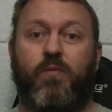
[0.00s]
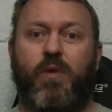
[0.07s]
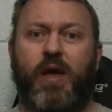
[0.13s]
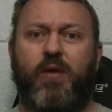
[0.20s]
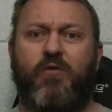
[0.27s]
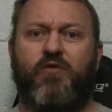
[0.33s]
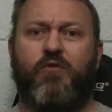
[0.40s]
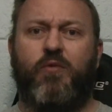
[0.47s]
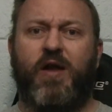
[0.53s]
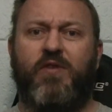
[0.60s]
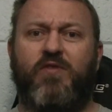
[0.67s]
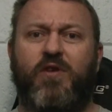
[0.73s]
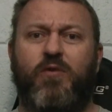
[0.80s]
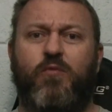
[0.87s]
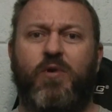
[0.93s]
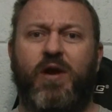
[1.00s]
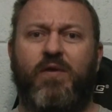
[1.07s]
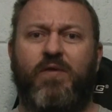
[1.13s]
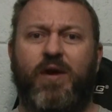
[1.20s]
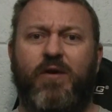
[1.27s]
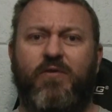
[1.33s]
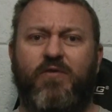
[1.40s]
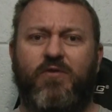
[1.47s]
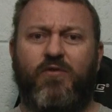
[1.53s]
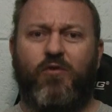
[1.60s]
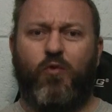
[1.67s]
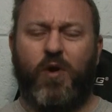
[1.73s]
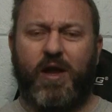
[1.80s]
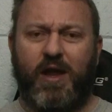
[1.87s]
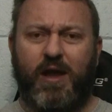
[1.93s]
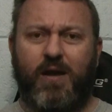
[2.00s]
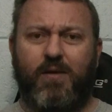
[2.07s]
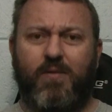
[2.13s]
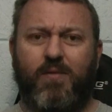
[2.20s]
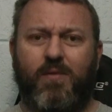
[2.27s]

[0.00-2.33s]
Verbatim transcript: I was arrested whenever I was 20,